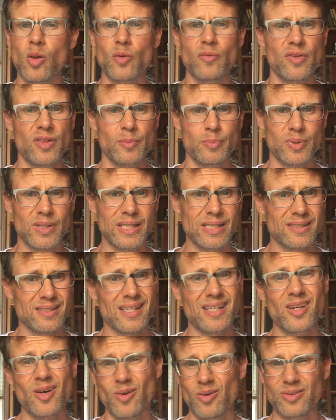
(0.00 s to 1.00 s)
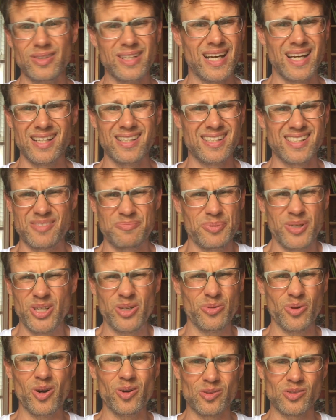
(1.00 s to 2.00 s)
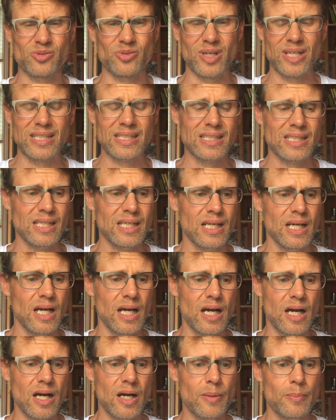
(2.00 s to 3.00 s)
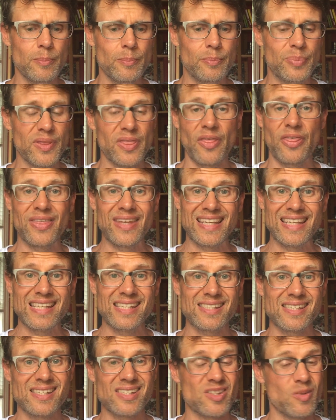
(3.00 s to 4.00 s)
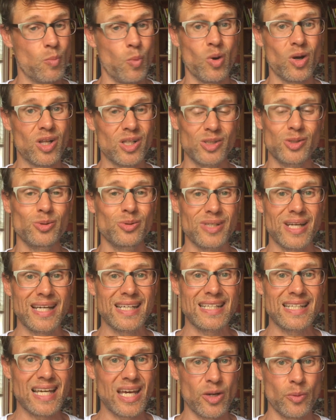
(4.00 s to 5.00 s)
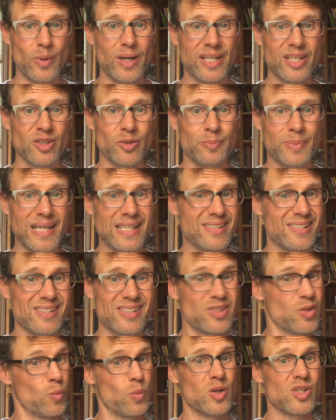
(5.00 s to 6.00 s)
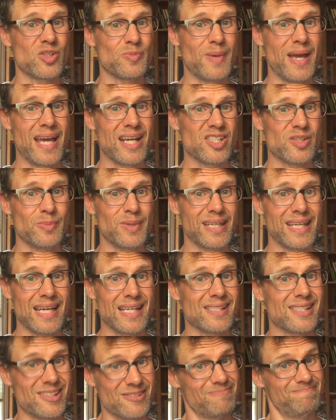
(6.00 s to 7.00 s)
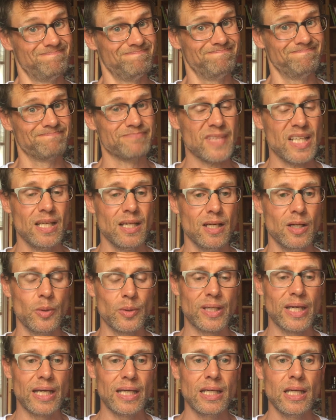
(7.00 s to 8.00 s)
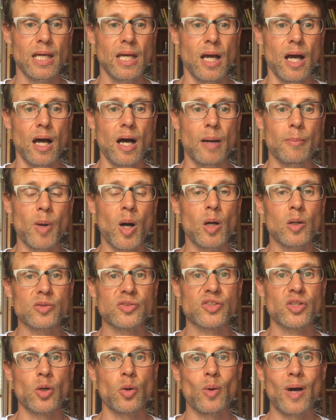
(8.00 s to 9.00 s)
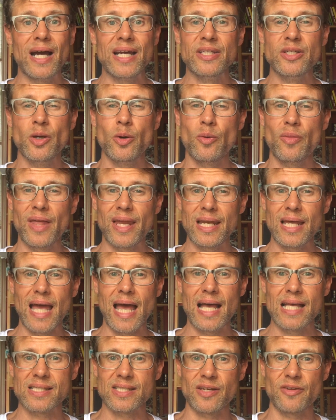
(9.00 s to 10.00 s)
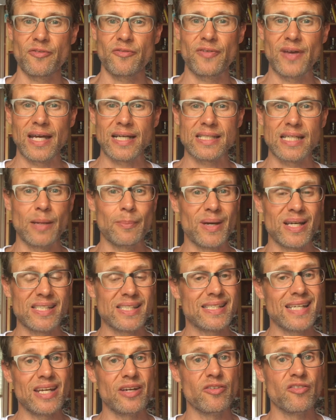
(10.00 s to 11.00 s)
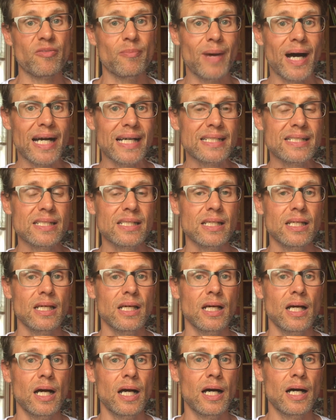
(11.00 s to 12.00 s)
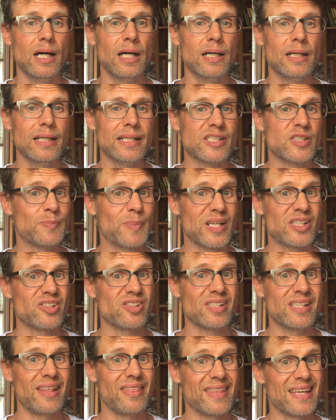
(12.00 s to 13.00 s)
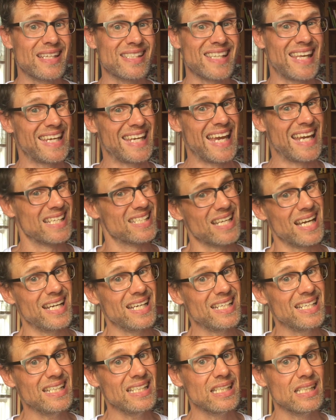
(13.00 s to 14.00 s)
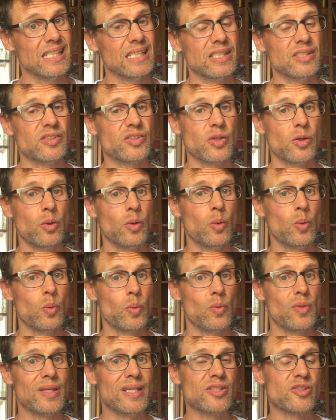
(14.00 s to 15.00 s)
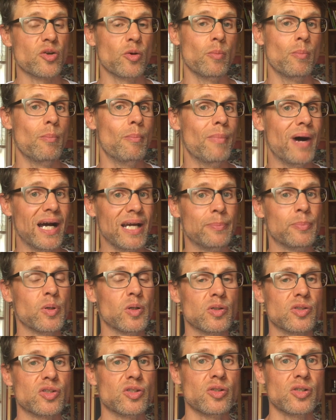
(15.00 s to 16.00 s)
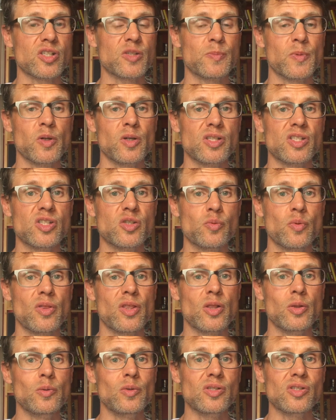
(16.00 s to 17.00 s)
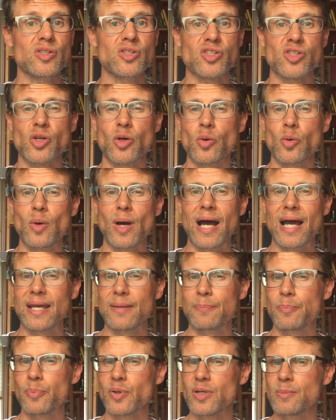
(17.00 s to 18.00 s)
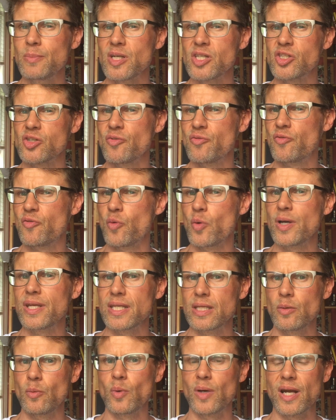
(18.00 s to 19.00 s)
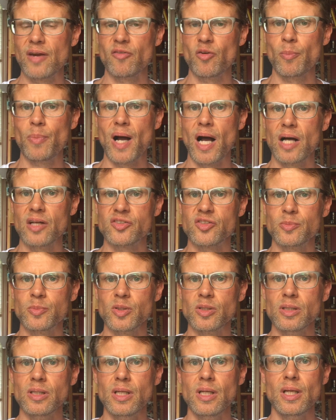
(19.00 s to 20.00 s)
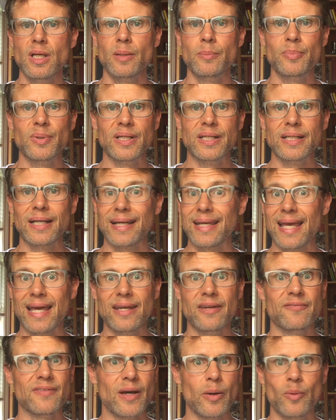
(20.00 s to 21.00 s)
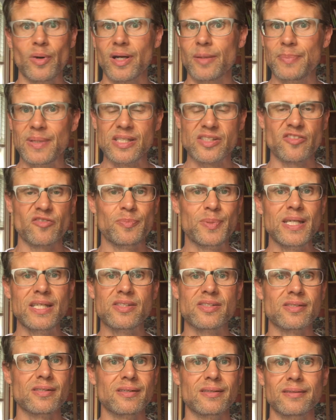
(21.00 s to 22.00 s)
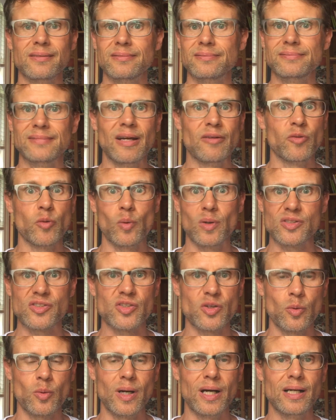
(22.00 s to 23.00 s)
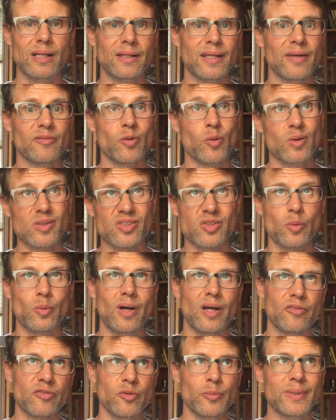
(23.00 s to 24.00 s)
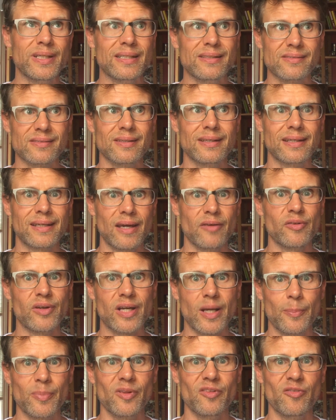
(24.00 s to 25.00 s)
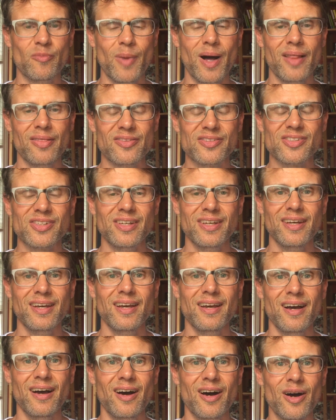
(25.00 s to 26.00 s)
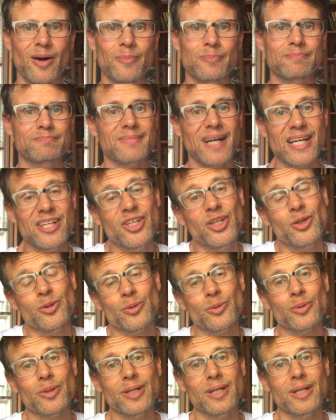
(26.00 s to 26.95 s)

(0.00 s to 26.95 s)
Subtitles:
over the place. I know, it's pretty gross, right? But the thing is the more gluten I eat on a regular basis, the worse my eczema gets. Okay. Also, I know that it has an effect on my state of mind, especially things like anxiety. So these are my personal experiences with gluten, so I pretty much avoid it whenever possible. But again, if I want a piece of pizza every once in a while, and every once in a while for me is like every couple of months, I do.